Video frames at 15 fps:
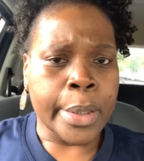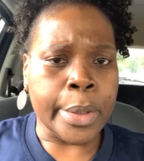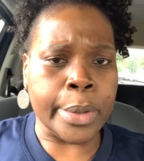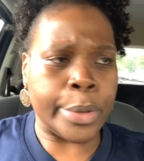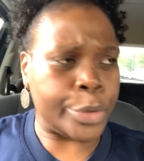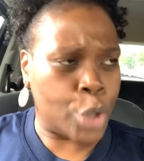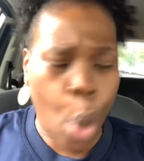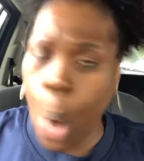
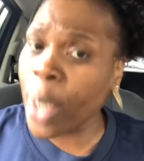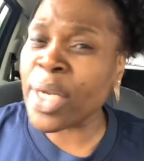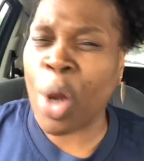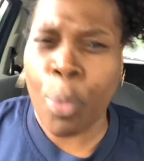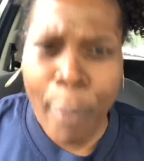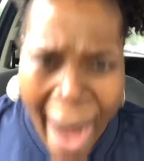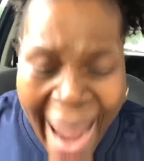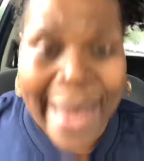Do it the
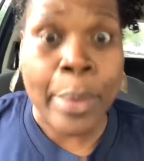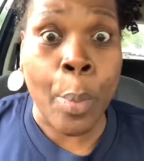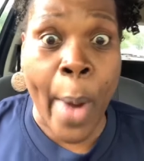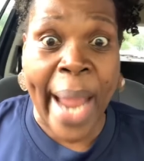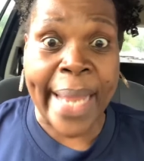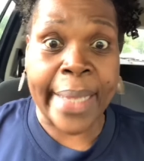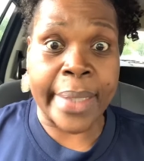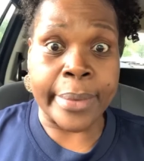right
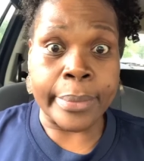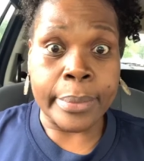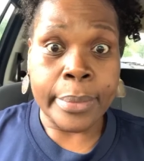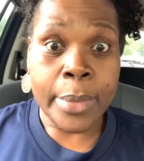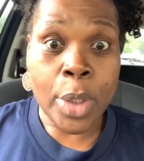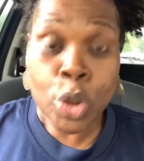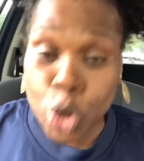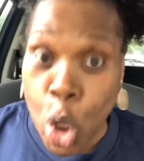way.
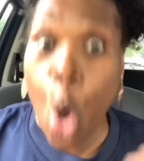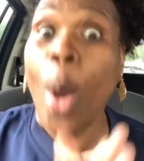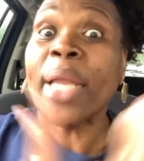Do it